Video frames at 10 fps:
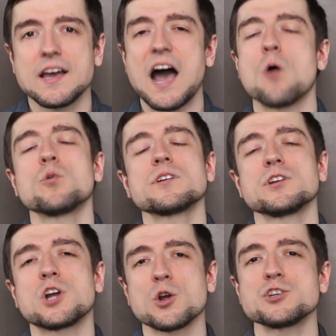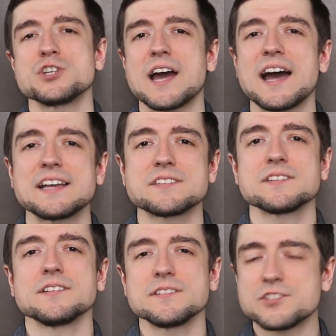I want to encourage you guys,
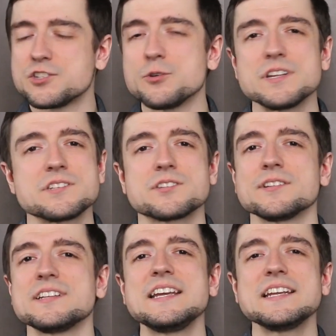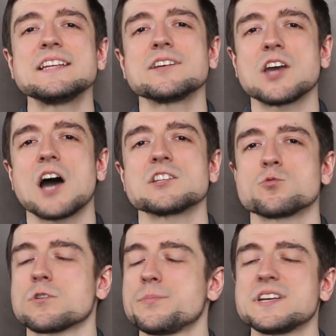students, to lean into God's
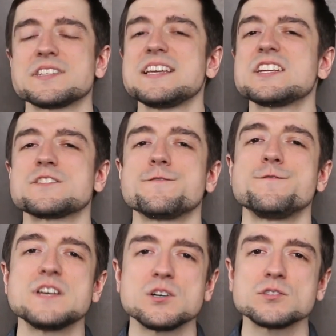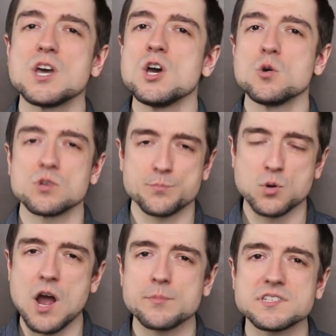word because it is filled with
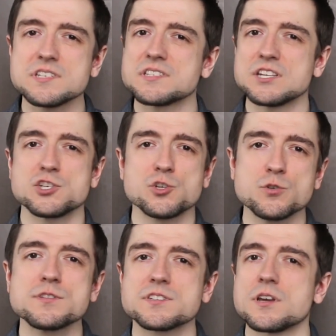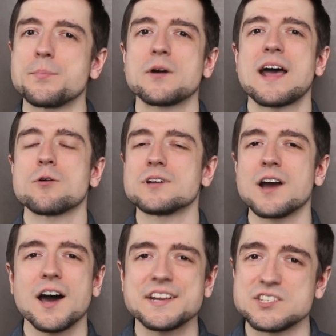promises and truths about how
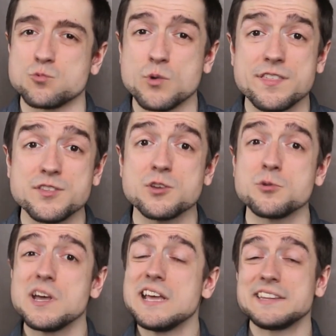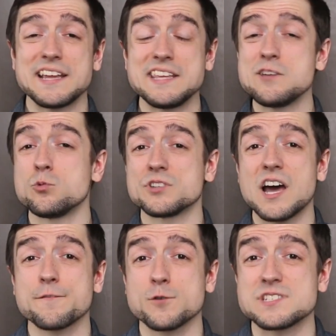God is with you, that he will
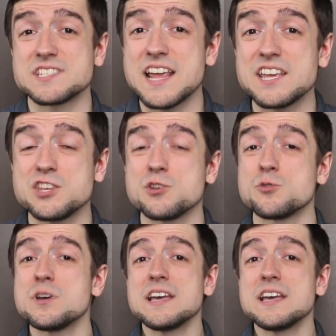not forsake you,